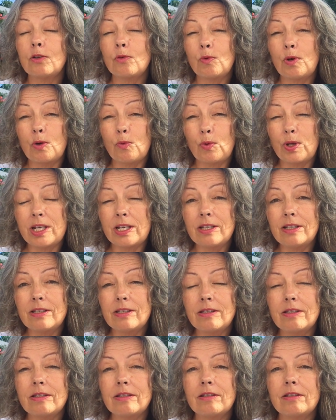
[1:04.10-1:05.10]
to wear
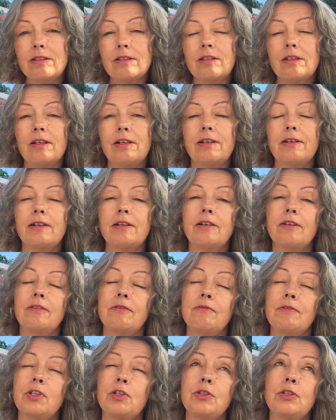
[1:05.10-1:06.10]
wigs. Uh,
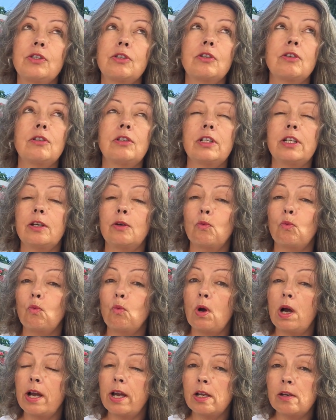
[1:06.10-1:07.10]
and there's certainly a
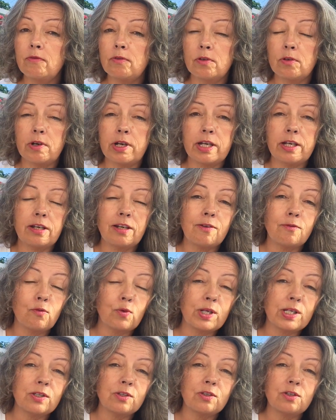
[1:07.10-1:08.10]
wide variety of
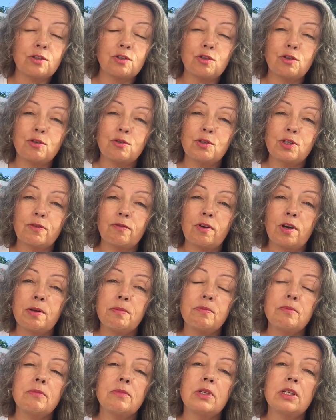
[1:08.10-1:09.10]
wigs to choose
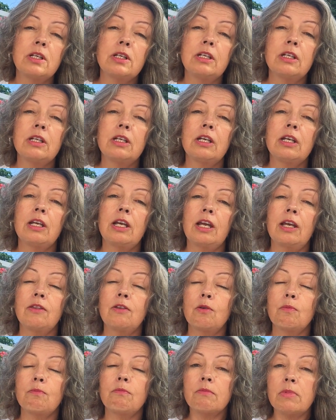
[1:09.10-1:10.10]
from. And
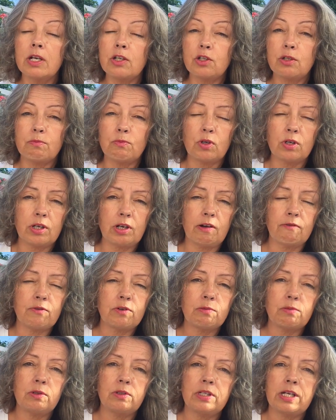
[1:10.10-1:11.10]
they're much more
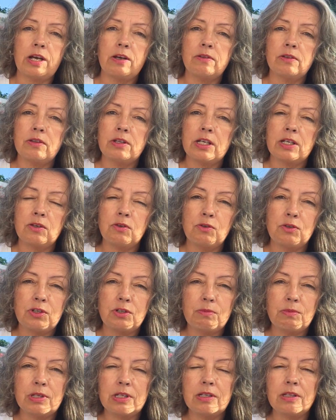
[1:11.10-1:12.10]
comfortable now than they used
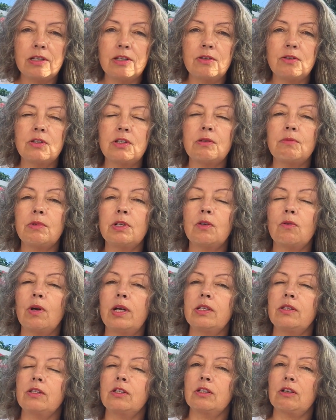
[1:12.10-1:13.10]
to be. They used to be
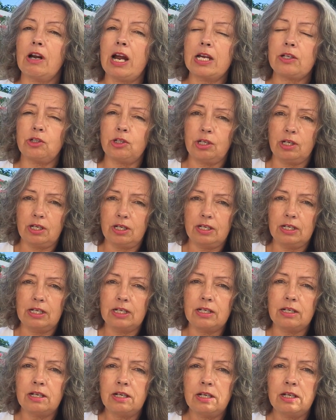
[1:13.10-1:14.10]
quite scratchy
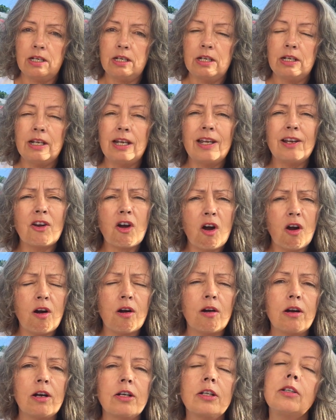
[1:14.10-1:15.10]
and, and
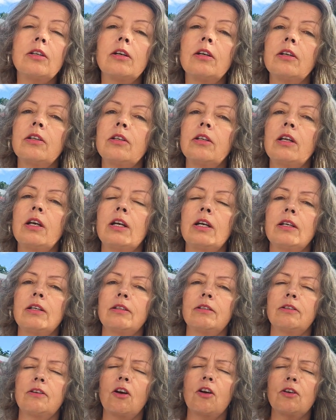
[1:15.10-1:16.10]
hard, on,
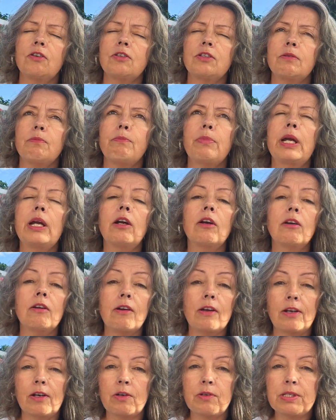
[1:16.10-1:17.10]
uh, hard to bear
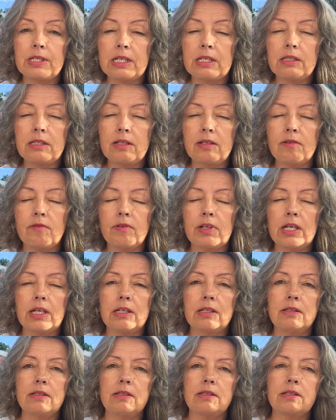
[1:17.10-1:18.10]
on our sensitive
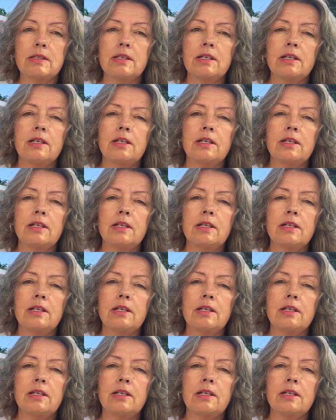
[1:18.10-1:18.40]
heads.